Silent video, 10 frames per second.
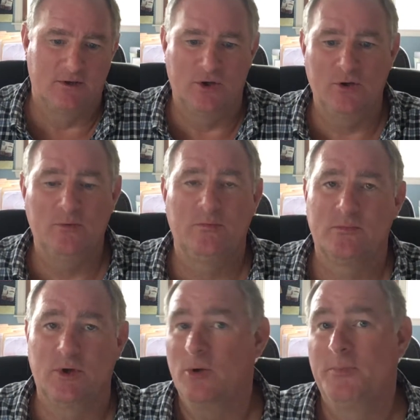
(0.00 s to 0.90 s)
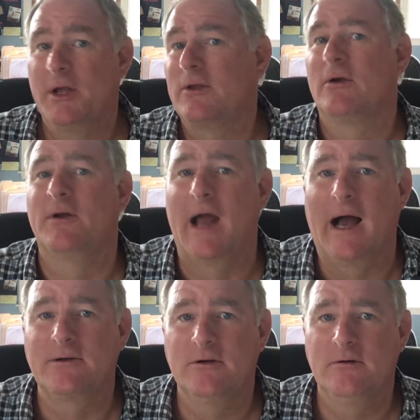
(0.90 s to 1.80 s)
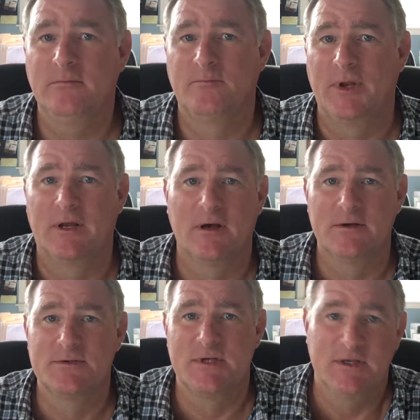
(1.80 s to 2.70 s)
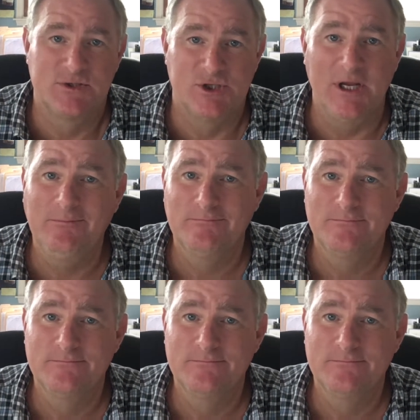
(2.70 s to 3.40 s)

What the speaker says: Do you pick your doctor because he's cheap?